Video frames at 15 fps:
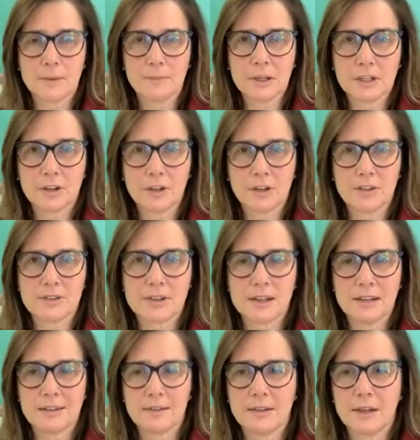because
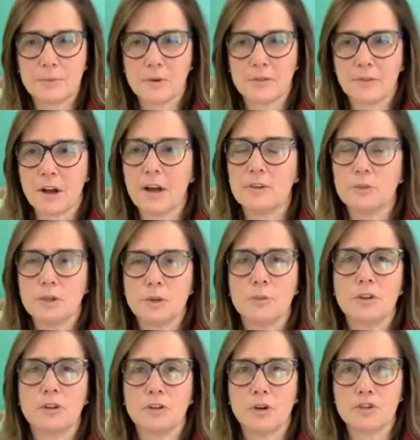it provides, when you
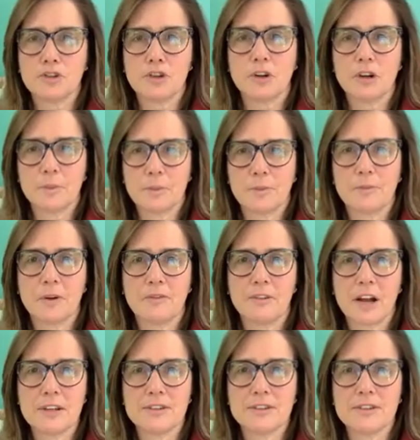put the lotion on, it
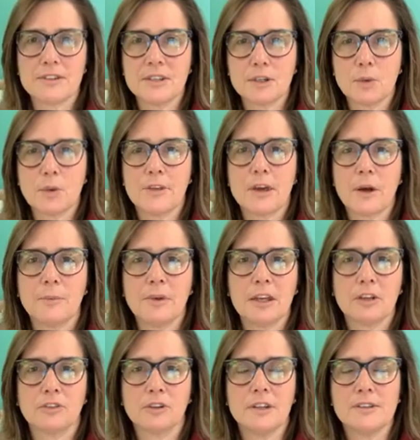provides a seal without
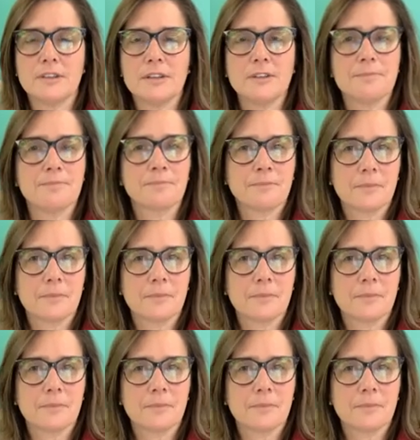being greasy.